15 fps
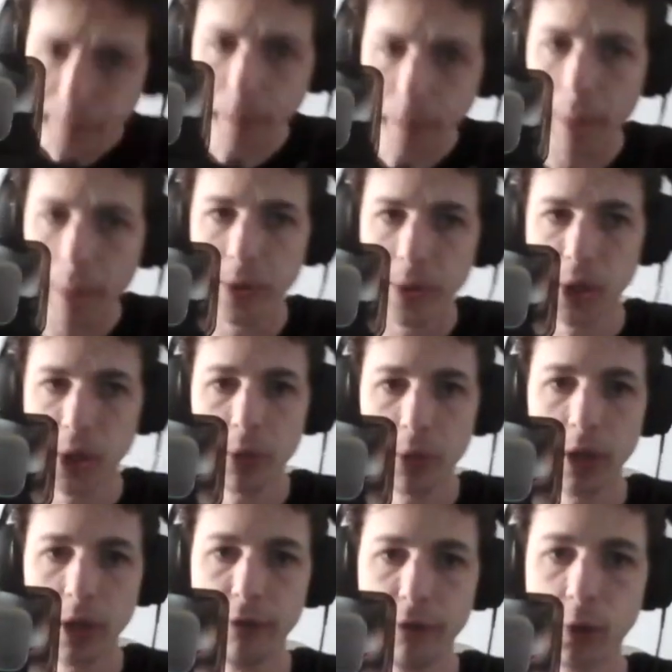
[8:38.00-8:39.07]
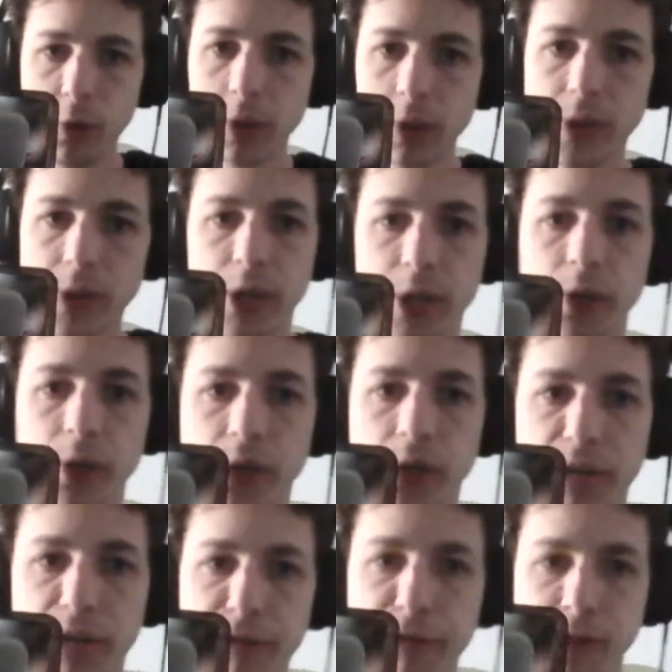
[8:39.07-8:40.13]
I'm going to start with all the vocalization
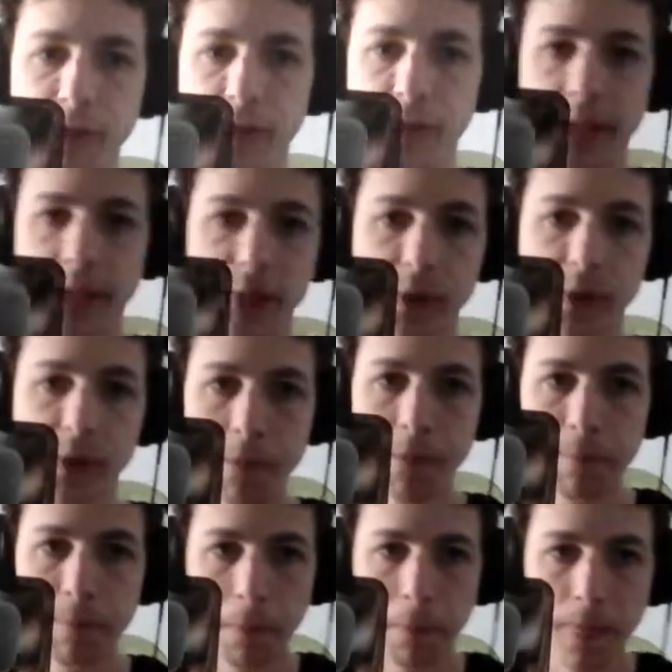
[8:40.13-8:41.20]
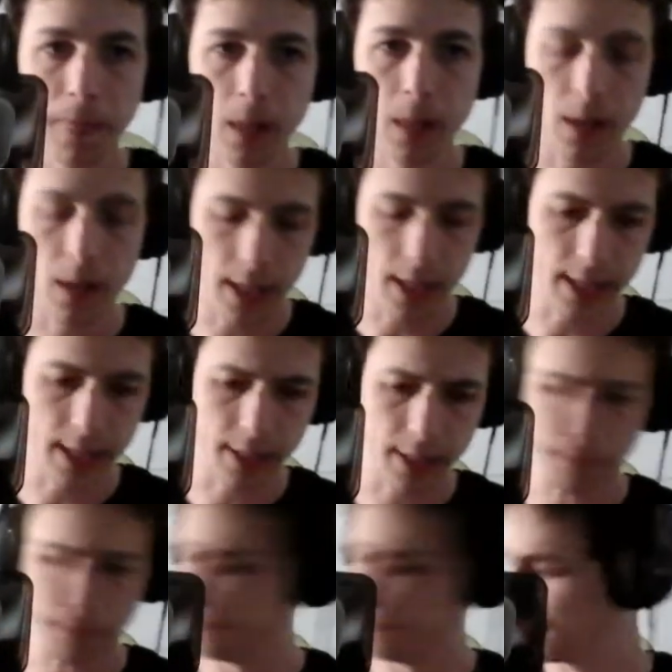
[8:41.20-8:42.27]
stuff because that's
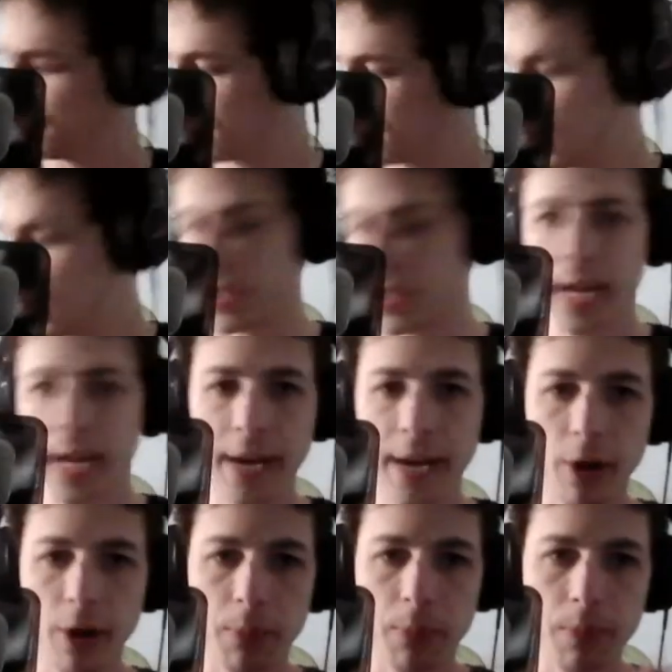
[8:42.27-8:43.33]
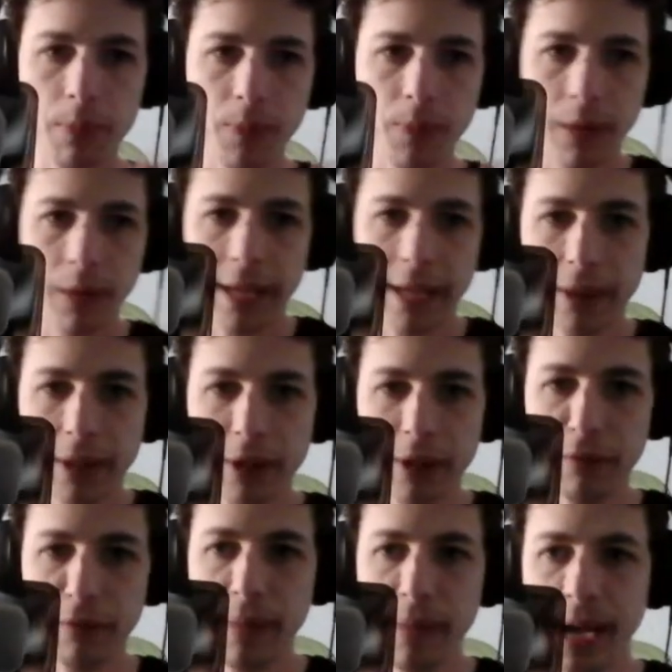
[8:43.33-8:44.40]
it is the higher likelihood of
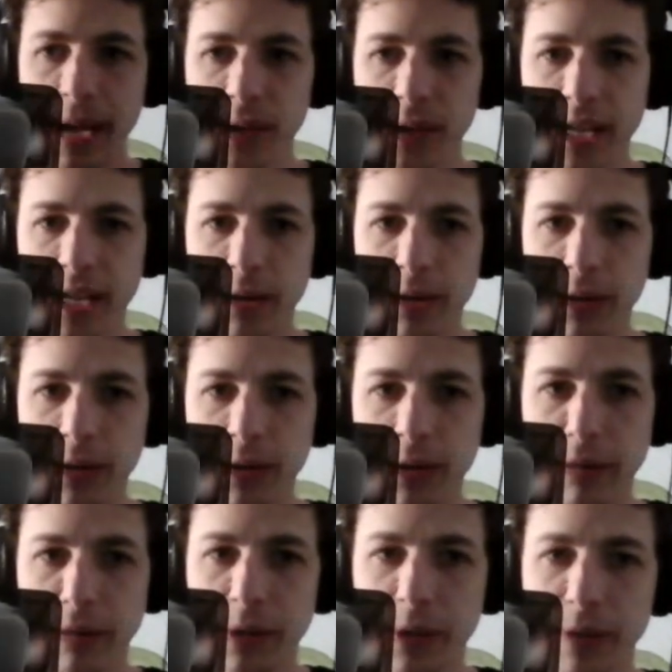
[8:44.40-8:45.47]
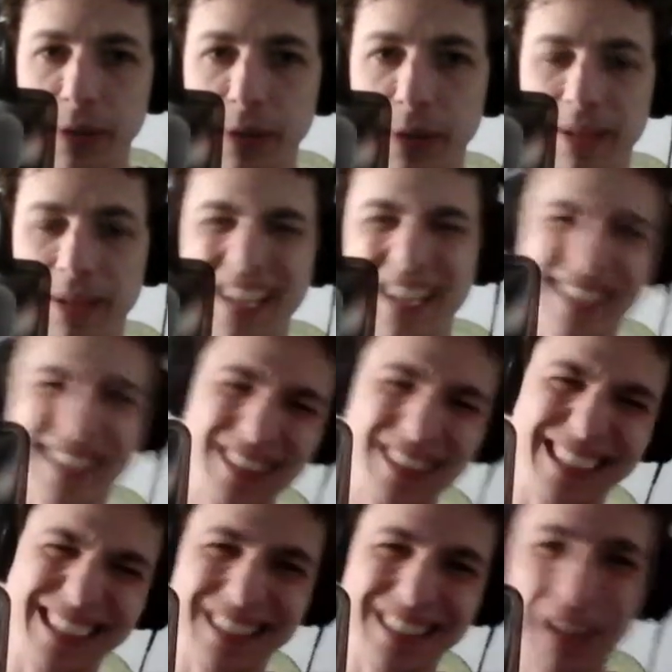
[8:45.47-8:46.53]
me passing out, and I want to do that.
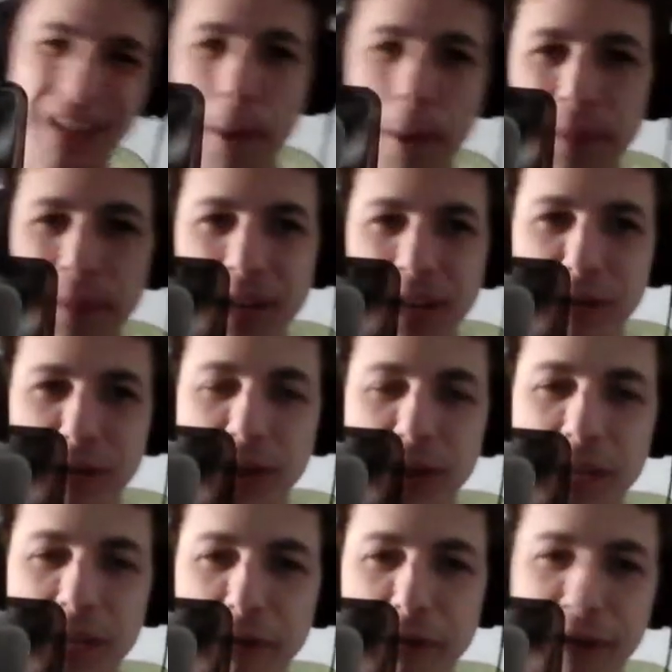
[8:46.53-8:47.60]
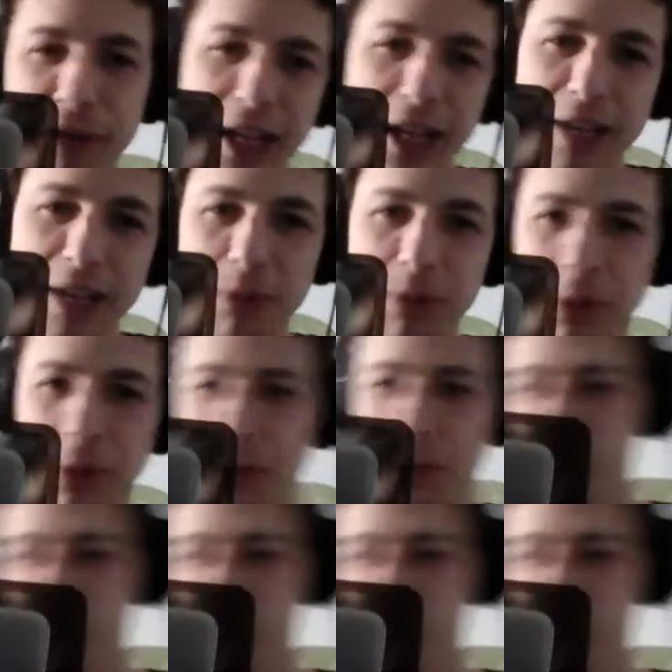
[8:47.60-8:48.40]
If it's going to be funny, we'll